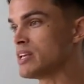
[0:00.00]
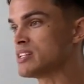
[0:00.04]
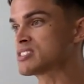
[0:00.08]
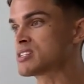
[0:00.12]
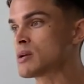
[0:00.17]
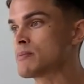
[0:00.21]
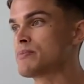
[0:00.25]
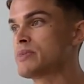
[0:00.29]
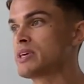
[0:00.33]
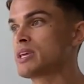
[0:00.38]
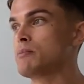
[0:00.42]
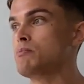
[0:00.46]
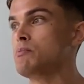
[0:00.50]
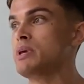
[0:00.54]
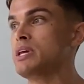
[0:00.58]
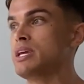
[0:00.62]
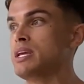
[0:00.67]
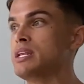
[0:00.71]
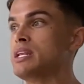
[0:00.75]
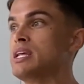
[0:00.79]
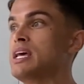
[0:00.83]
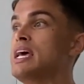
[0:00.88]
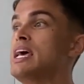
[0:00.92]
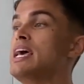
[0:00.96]
something
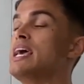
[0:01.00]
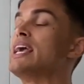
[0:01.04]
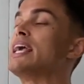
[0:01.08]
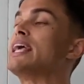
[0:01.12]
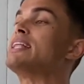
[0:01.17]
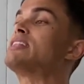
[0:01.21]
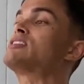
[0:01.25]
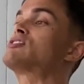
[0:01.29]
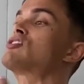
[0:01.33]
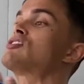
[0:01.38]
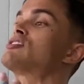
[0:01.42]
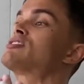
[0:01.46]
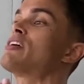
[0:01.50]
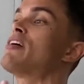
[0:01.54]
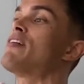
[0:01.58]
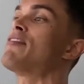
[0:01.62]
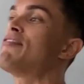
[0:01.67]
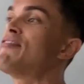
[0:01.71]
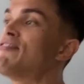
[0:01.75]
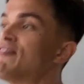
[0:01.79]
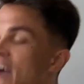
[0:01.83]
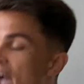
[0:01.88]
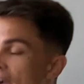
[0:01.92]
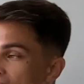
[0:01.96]
mean. It's just a
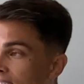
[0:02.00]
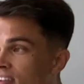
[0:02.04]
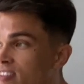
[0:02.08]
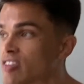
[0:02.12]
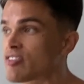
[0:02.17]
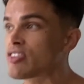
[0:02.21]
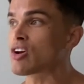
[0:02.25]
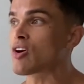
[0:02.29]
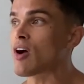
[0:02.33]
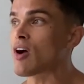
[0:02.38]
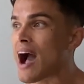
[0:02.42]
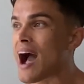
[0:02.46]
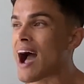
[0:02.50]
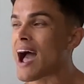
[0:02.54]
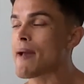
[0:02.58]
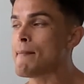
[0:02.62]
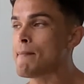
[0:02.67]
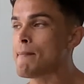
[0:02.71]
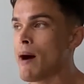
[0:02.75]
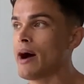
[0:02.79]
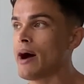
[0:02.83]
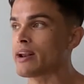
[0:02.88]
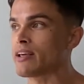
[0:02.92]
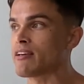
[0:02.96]
fact they're high
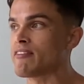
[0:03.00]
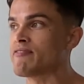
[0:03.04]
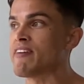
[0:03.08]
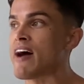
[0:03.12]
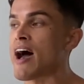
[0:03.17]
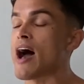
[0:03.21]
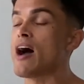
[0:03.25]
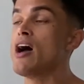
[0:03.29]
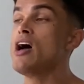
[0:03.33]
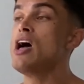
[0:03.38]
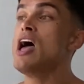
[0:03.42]
body fat.